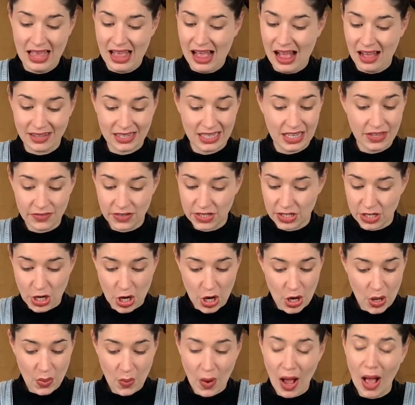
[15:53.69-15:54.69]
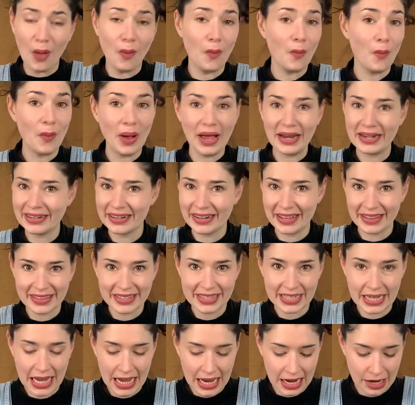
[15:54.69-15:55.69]
I'll give it a go. I'll wait another
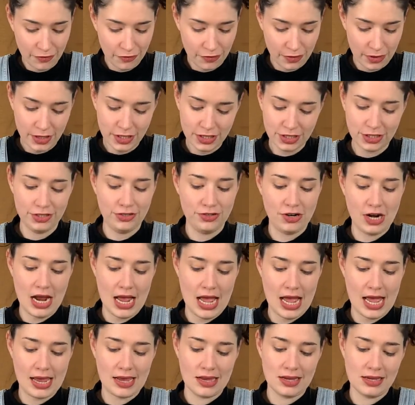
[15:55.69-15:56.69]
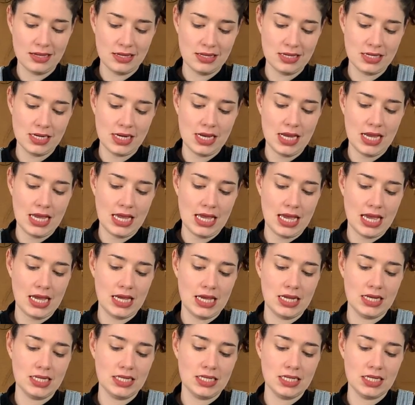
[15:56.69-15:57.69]
day for it to dry.
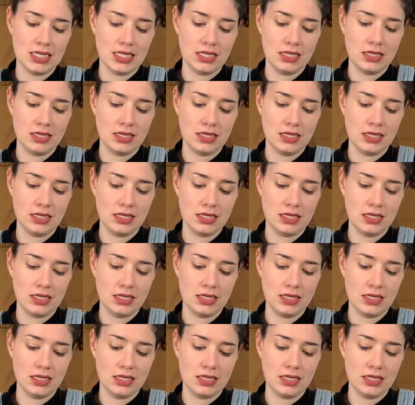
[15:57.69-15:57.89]
And